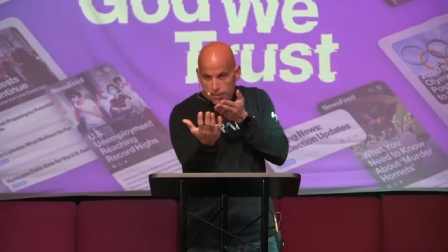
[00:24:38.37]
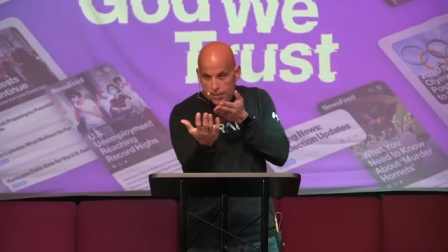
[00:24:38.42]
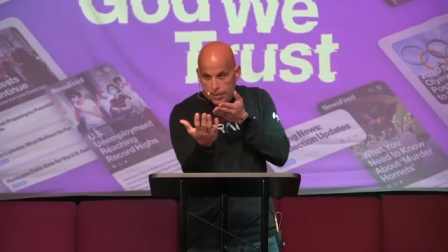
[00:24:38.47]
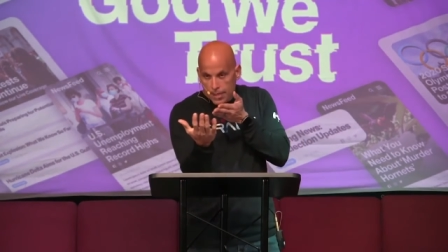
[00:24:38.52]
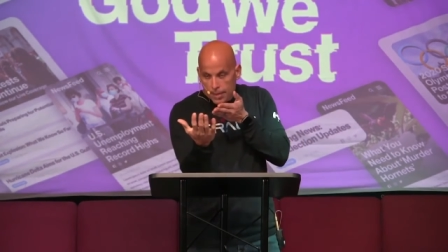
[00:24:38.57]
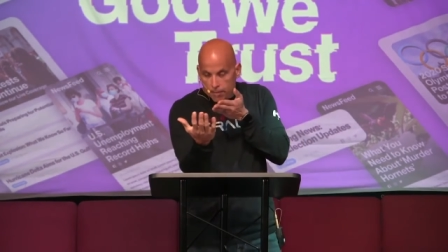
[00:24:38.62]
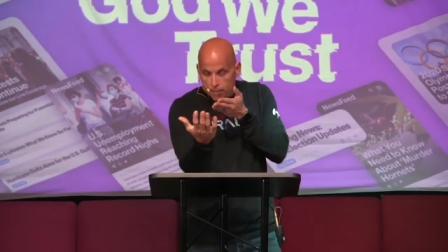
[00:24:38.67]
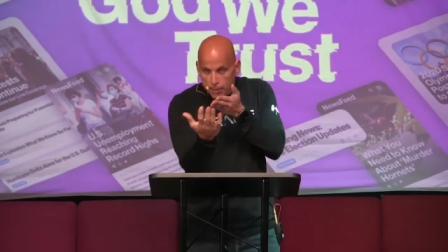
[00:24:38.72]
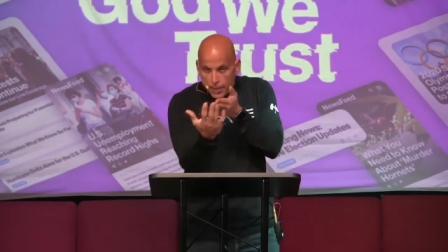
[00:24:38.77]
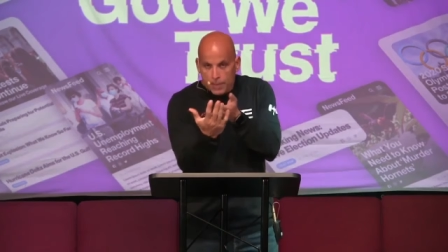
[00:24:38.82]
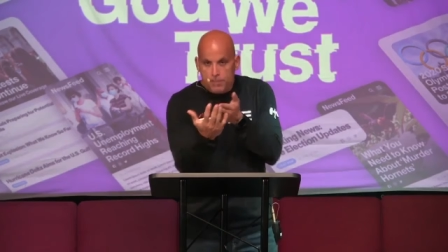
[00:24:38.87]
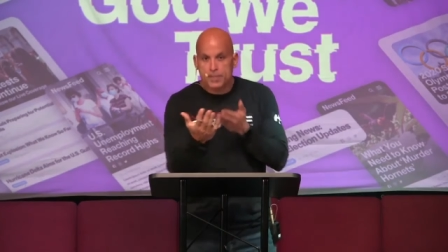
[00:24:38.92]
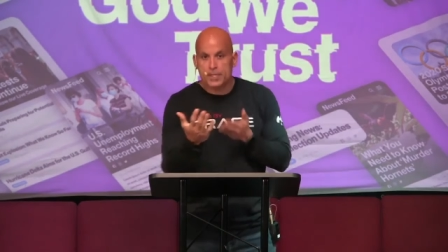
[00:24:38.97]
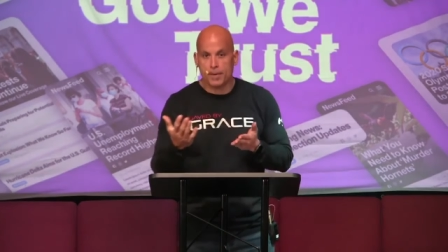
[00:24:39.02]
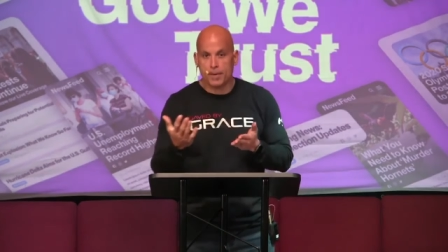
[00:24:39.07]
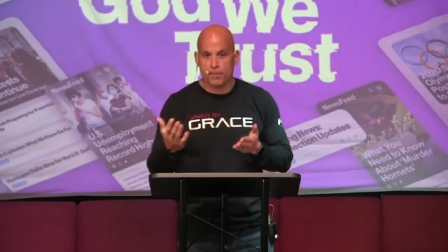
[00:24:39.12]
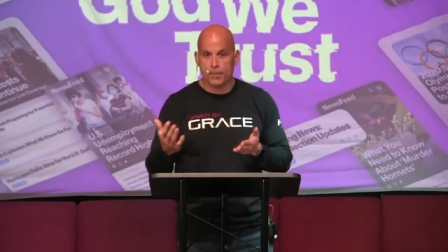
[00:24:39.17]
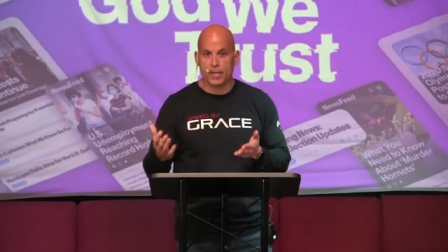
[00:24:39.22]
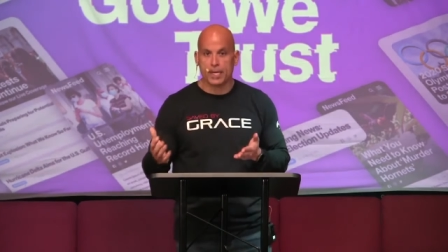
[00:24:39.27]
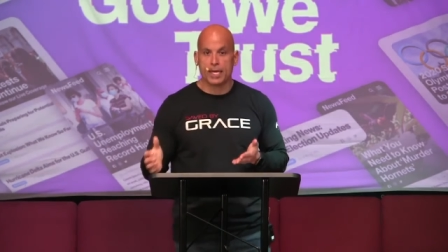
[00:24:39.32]
that bumps
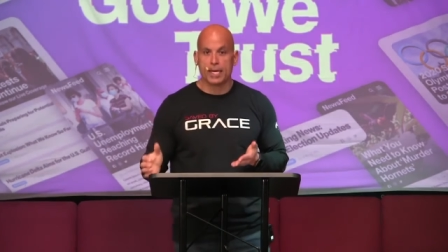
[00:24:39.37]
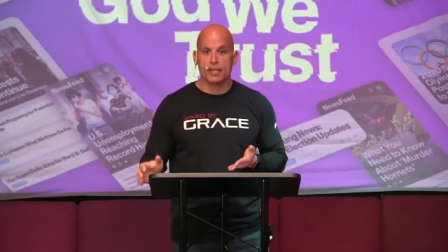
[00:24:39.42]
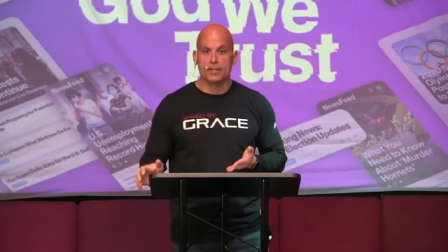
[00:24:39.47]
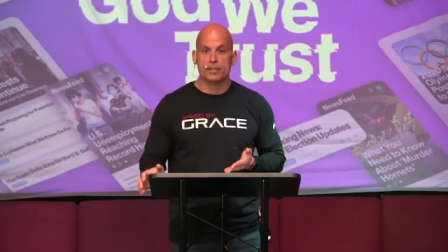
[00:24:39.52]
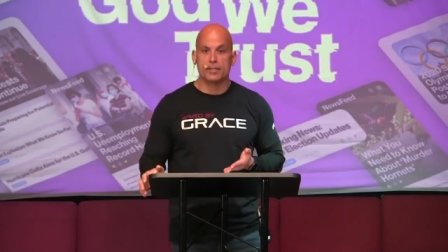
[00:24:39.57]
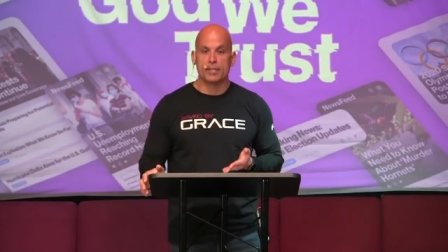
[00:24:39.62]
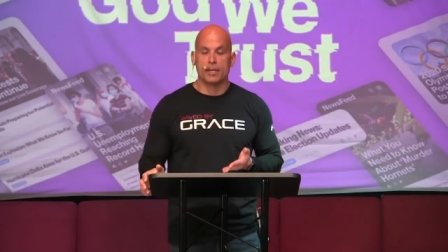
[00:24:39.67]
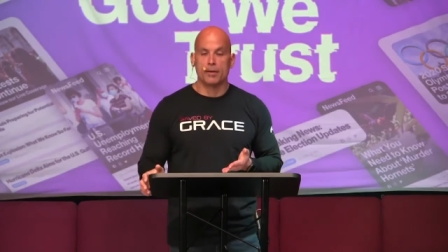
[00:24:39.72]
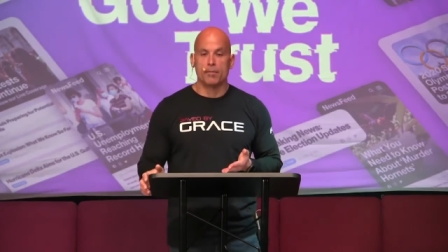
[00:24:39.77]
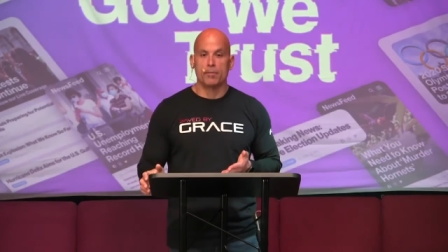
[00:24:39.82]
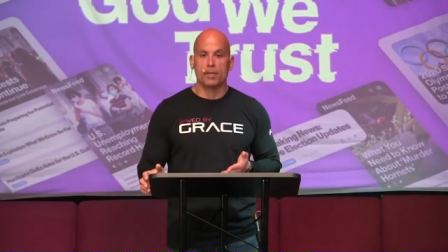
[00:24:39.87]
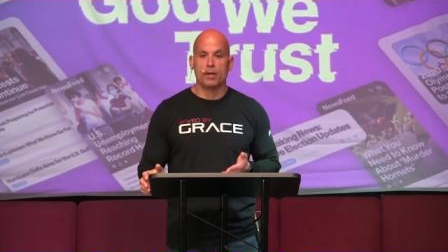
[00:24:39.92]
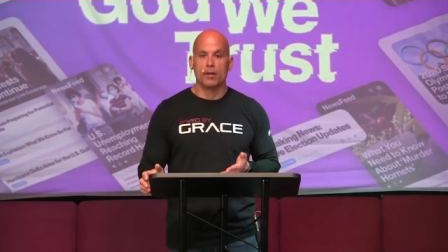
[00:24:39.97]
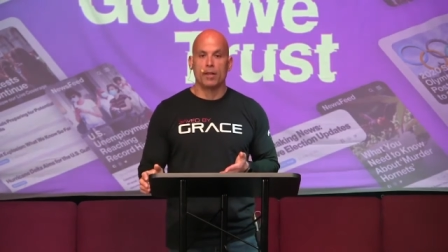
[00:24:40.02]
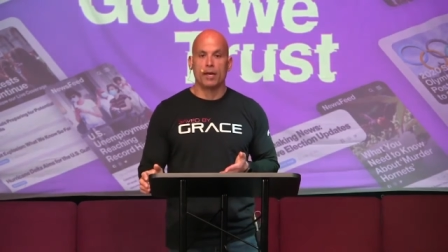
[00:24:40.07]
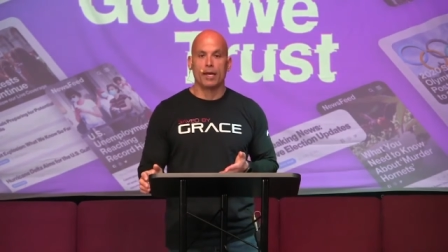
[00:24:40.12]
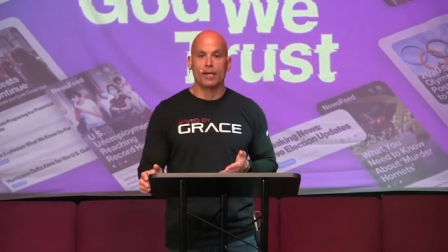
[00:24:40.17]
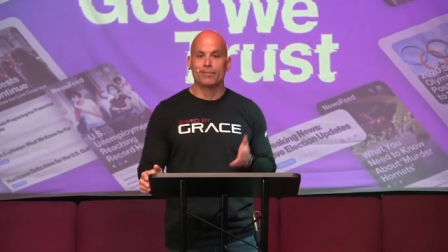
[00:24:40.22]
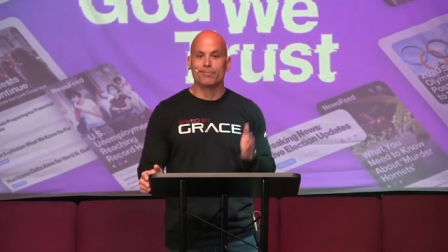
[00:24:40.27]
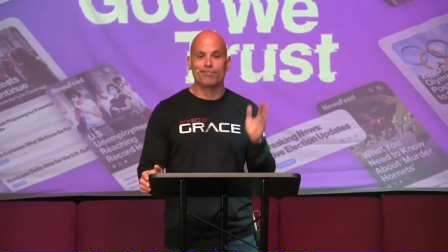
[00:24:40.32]
up against them, they're
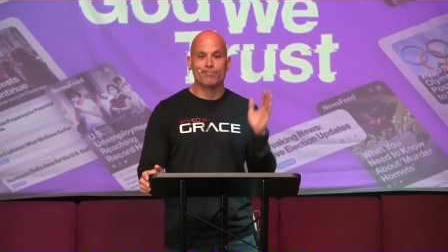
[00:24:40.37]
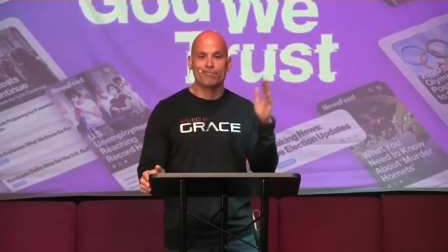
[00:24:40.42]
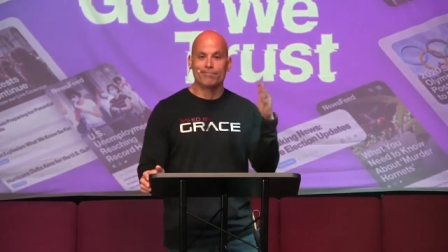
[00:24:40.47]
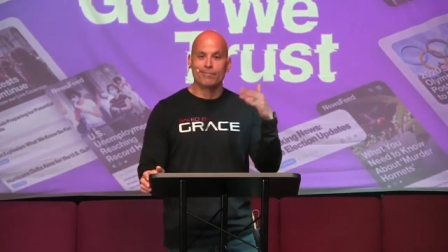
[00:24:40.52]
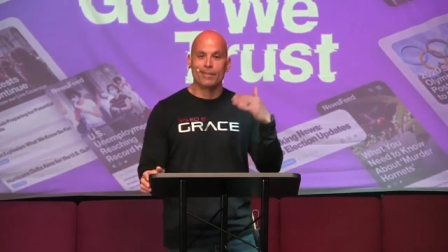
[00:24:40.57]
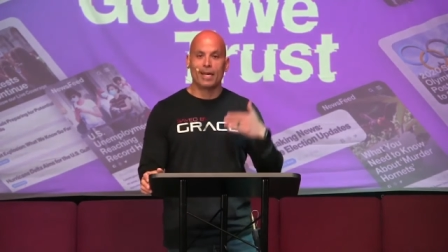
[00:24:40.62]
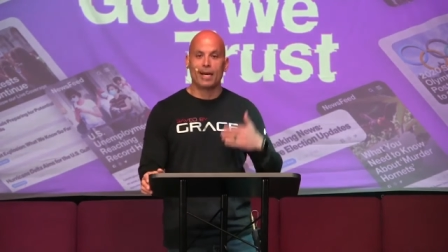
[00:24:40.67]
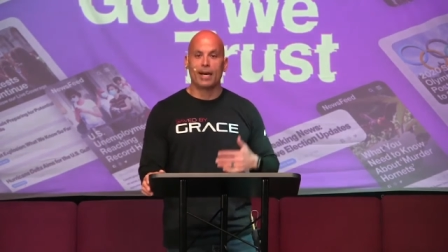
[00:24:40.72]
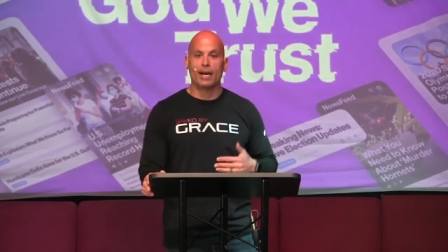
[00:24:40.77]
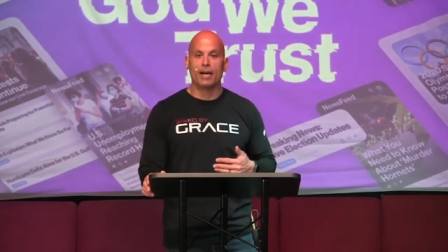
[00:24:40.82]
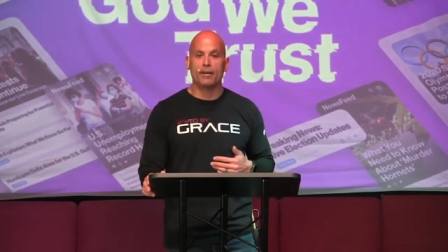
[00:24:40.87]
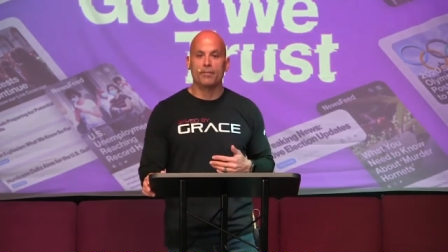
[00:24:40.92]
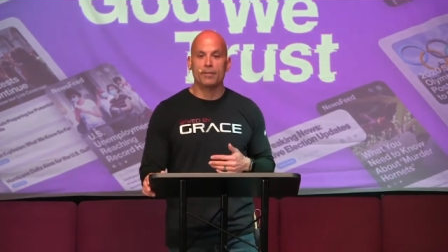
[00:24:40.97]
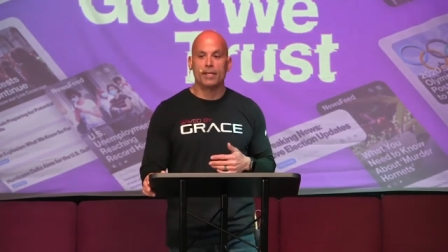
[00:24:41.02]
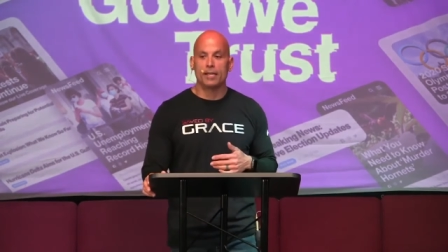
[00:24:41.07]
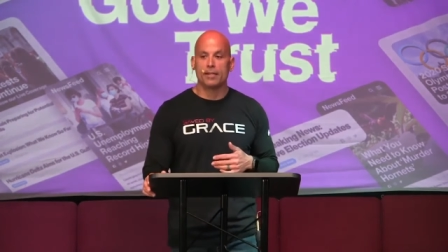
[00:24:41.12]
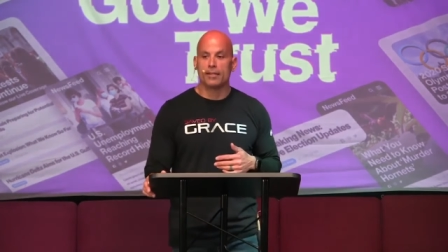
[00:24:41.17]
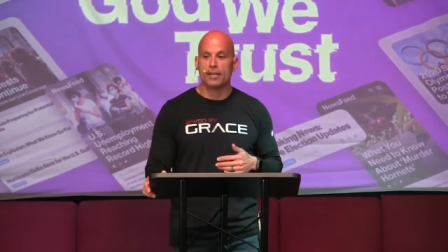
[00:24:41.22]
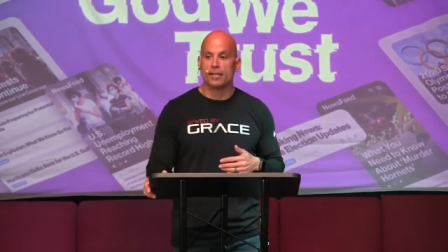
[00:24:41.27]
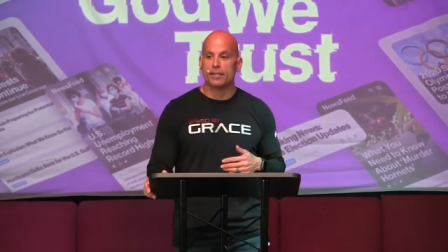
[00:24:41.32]
like, nah,
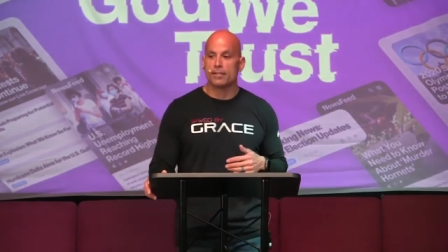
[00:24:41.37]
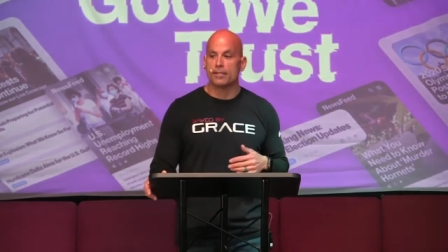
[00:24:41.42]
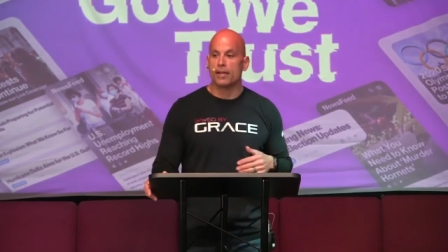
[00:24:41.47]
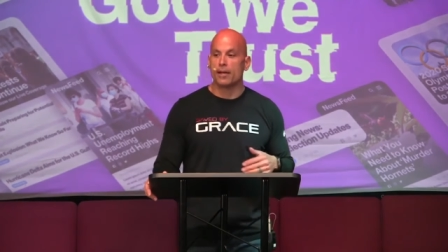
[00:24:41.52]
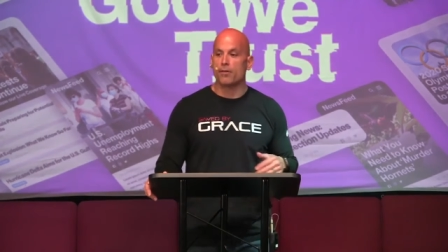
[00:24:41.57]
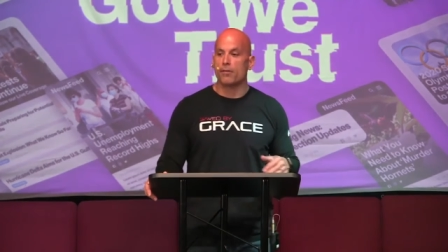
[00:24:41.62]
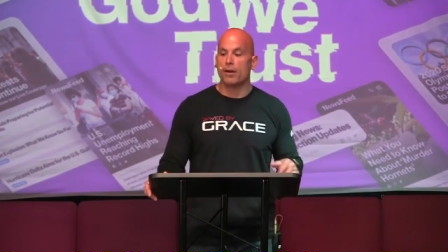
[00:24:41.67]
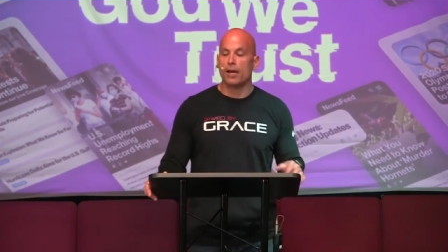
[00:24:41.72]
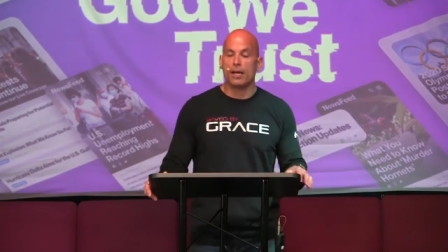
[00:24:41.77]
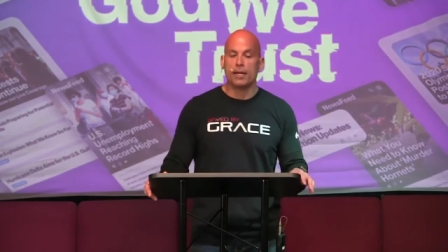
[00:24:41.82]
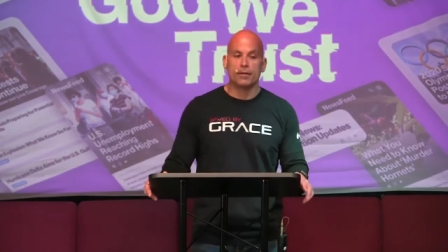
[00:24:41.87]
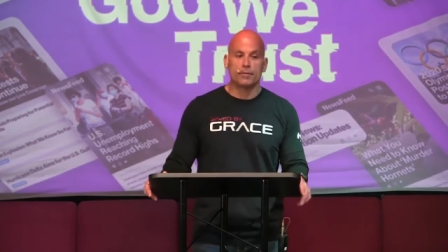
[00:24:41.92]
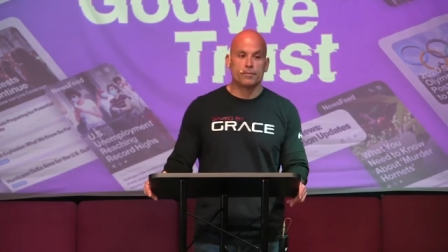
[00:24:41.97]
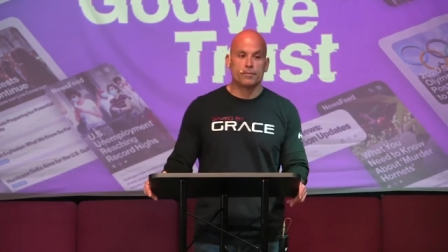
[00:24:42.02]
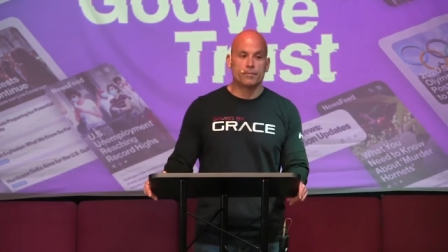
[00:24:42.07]
that, that's not right.